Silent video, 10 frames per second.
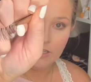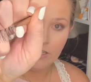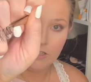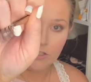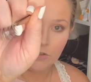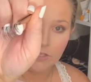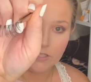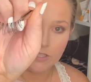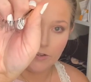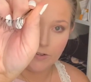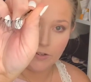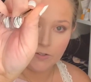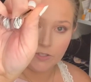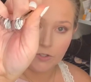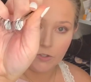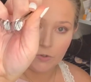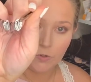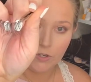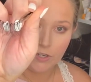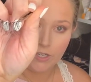so you can see how it goes in
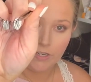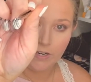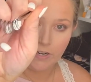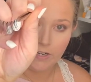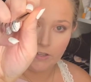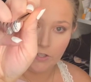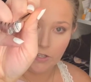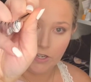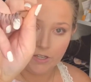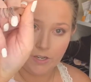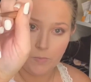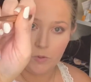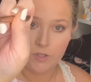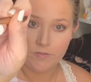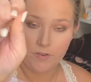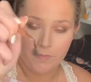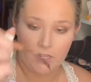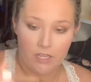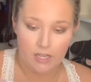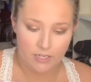shorter here and longer there. I pull it from
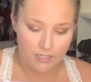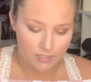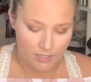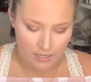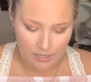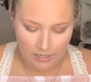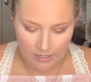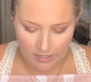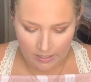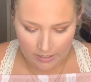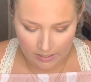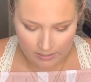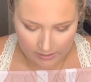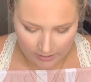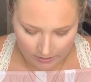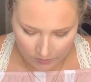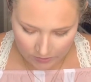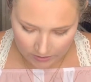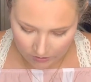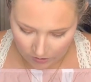the end, and I use
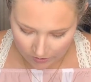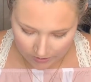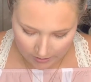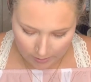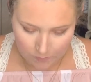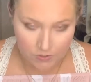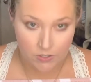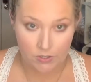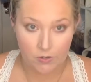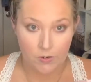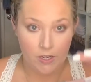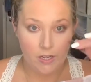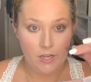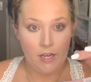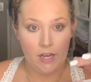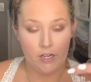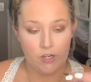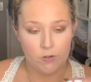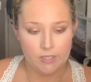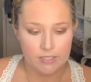these all the time, so I
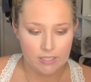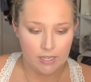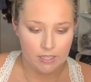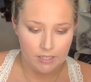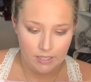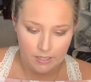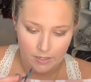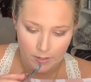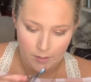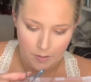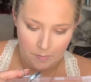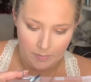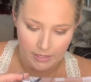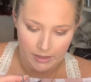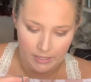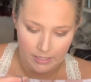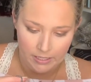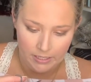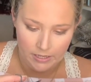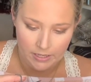know exactly my
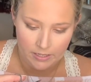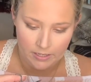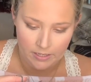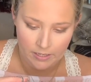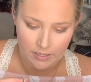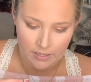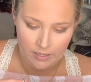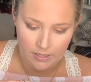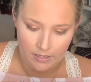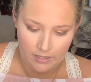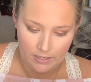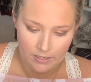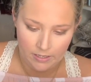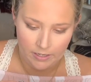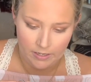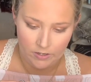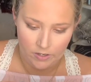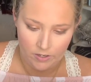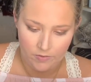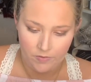length, and I cut
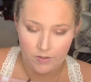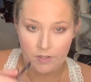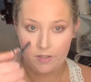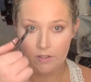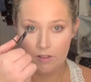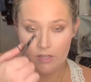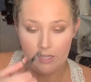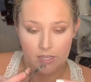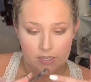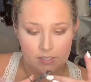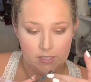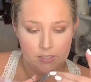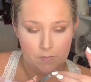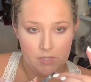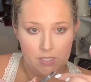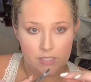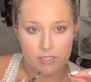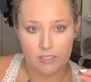off the excess piece.